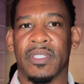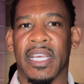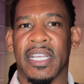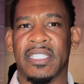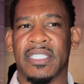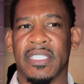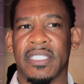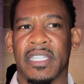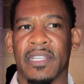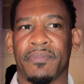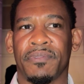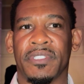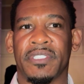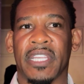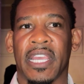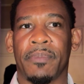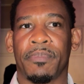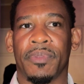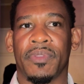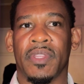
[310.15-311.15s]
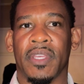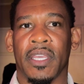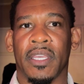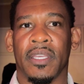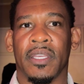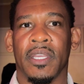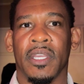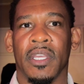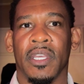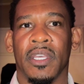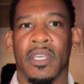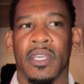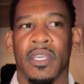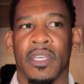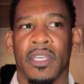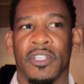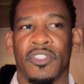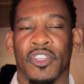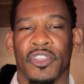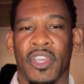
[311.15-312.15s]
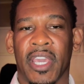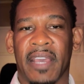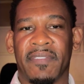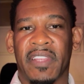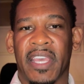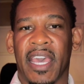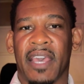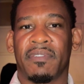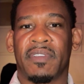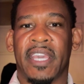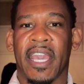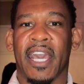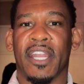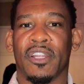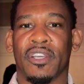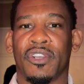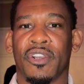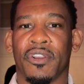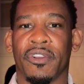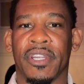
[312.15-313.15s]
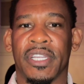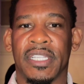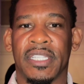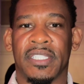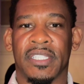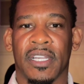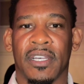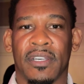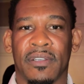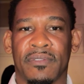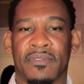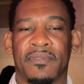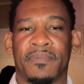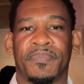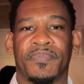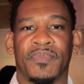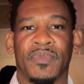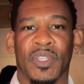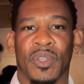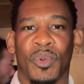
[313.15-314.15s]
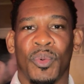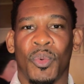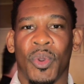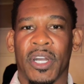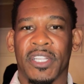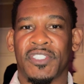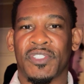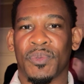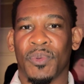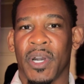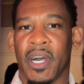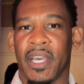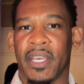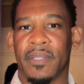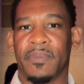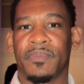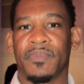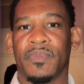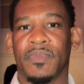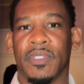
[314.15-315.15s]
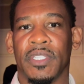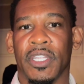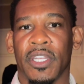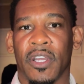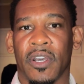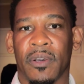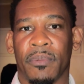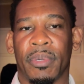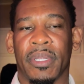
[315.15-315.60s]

That's a different type of thing. So you have to have categories of what's what, you know.